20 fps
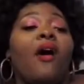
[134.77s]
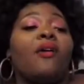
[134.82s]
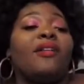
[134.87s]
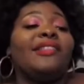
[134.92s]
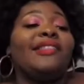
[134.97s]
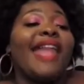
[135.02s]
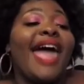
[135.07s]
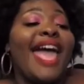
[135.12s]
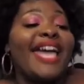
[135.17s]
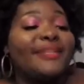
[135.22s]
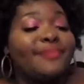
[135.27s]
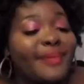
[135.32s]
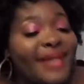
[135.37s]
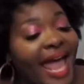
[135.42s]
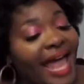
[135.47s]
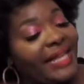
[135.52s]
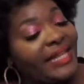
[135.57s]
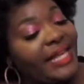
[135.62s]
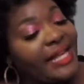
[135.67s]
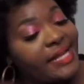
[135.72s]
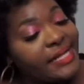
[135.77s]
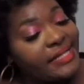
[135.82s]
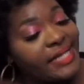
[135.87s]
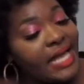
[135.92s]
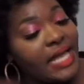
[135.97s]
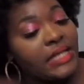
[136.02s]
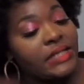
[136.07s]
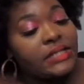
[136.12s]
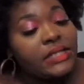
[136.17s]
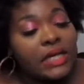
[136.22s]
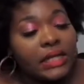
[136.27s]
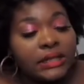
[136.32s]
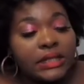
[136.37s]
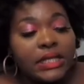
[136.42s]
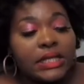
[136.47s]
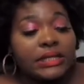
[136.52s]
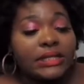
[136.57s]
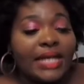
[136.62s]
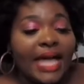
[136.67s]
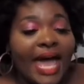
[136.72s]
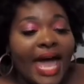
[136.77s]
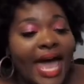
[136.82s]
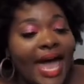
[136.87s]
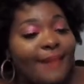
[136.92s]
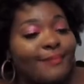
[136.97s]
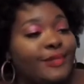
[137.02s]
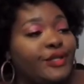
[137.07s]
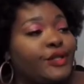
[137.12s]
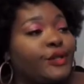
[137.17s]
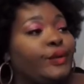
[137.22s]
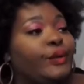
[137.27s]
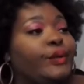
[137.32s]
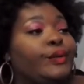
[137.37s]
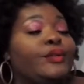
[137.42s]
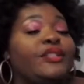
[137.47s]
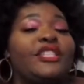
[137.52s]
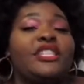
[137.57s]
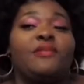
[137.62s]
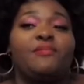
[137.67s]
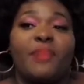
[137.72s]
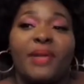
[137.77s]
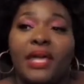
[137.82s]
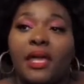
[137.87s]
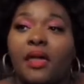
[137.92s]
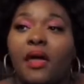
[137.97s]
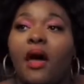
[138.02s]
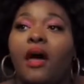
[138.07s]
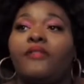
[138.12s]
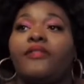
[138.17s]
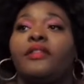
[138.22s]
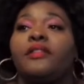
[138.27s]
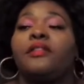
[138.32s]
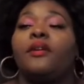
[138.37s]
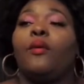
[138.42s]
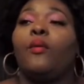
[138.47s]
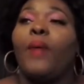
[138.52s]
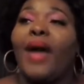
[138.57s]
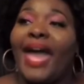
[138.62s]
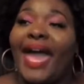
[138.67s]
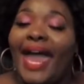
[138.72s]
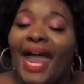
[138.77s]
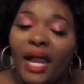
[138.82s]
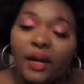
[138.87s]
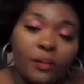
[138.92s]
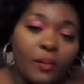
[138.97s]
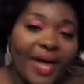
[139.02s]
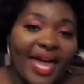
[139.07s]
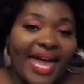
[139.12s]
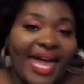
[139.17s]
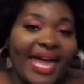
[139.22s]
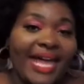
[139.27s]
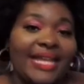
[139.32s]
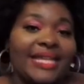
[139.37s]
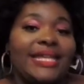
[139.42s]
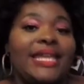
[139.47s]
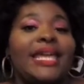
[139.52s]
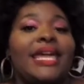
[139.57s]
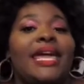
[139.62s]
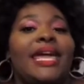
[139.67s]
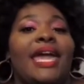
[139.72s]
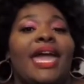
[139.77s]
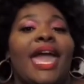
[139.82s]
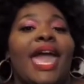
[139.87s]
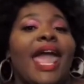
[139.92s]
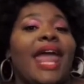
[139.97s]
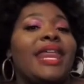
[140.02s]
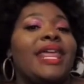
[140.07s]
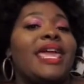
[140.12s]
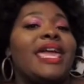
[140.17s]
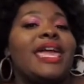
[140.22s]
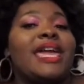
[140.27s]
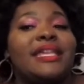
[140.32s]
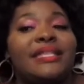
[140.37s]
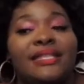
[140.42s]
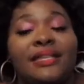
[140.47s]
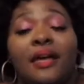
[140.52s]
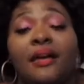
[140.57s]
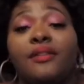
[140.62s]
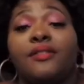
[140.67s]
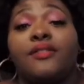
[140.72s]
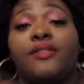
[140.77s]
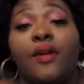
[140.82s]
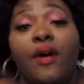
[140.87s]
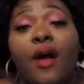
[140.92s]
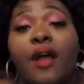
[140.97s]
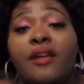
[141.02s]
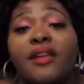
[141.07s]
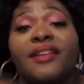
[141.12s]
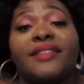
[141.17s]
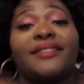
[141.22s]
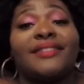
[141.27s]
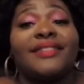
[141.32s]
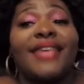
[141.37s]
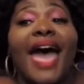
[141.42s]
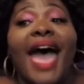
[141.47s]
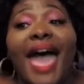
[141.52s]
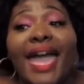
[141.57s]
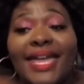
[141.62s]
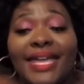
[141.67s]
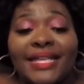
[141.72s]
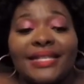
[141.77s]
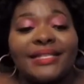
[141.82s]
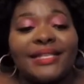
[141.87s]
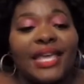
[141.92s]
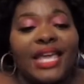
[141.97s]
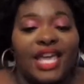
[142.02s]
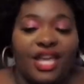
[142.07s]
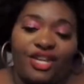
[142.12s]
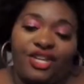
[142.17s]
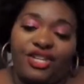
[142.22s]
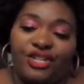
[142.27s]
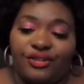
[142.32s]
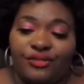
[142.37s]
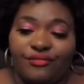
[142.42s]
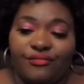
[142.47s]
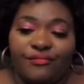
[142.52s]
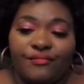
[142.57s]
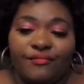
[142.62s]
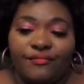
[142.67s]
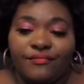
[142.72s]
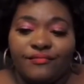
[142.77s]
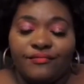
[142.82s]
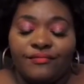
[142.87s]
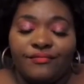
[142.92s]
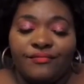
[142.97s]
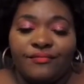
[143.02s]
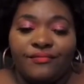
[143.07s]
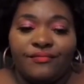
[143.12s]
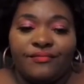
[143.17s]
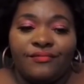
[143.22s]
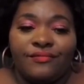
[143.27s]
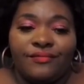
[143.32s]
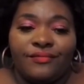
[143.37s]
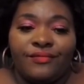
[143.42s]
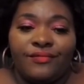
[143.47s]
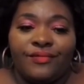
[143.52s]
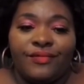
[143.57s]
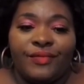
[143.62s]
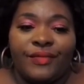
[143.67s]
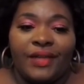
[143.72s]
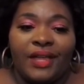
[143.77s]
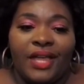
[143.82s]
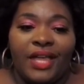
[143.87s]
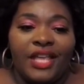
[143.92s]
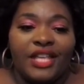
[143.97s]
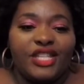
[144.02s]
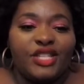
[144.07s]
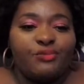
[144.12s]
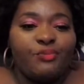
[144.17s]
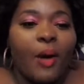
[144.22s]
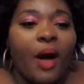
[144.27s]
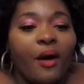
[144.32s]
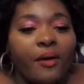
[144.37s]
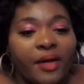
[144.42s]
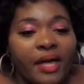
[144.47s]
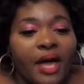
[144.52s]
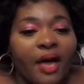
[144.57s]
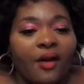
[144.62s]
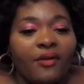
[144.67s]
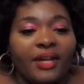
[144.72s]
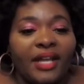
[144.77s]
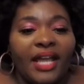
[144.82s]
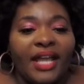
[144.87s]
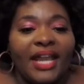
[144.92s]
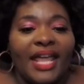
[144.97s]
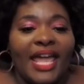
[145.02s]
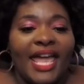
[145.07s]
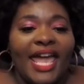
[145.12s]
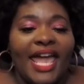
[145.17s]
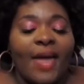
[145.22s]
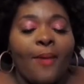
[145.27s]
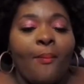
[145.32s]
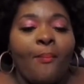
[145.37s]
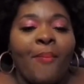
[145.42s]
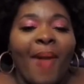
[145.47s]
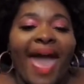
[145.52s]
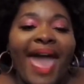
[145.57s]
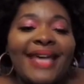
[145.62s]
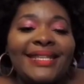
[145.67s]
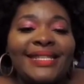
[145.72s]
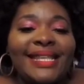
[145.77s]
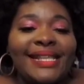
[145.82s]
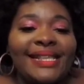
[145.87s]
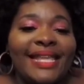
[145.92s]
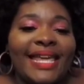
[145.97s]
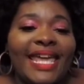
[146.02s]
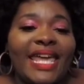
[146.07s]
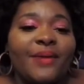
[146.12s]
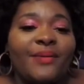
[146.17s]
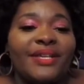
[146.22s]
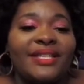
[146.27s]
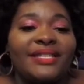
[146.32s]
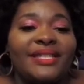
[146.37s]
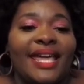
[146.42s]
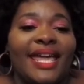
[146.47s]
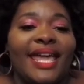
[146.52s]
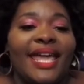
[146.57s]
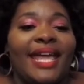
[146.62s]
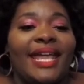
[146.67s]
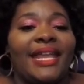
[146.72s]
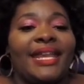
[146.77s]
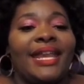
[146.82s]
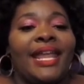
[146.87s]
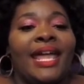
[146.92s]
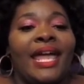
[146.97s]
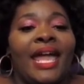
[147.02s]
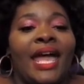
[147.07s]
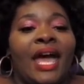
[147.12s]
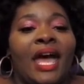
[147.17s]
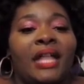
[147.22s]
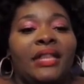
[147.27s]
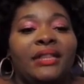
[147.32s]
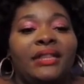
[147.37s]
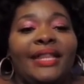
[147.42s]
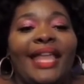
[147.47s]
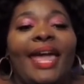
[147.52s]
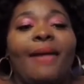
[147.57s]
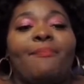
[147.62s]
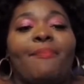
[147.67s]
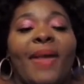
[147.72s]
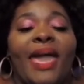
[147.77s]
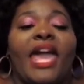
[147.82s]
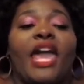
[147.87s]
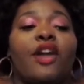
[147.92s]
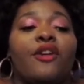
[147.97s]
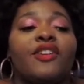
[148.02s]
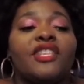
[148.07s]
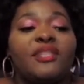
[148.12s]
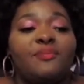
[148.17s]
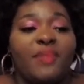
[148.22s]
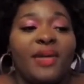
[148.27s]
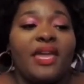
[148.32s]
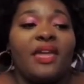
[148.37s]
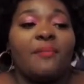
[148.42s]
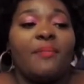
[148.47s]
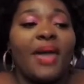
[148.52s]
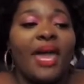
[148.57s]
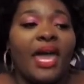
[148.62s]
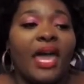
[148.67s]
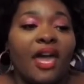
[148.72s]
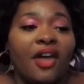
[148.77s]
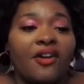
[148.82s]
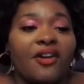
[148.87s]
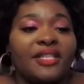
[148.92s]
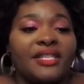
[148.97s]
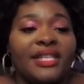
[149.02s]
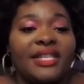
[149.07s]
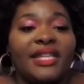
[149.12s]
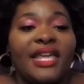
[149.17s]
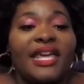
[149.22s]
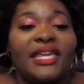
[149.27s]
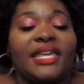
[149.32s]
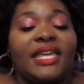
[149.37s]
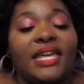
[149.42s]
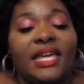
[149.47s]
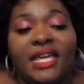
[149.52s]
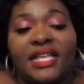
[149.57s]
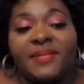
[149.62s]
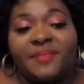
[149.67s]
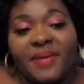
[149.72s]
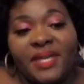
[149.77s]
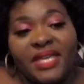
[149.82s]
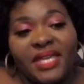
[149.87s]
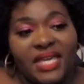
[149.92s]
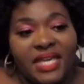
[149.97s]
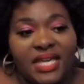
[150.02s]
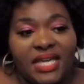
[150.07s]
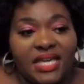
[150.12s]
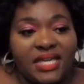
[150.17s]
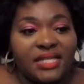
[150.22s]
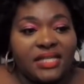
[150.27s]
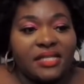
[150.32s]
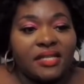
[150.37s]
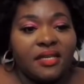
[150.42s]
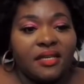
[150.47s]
last but not least, he took the time to speak on the Dwayne Wade and his daughter Zaya's issue. He spoke on it, and basically he was saying, let parents be parents and let kids be kids.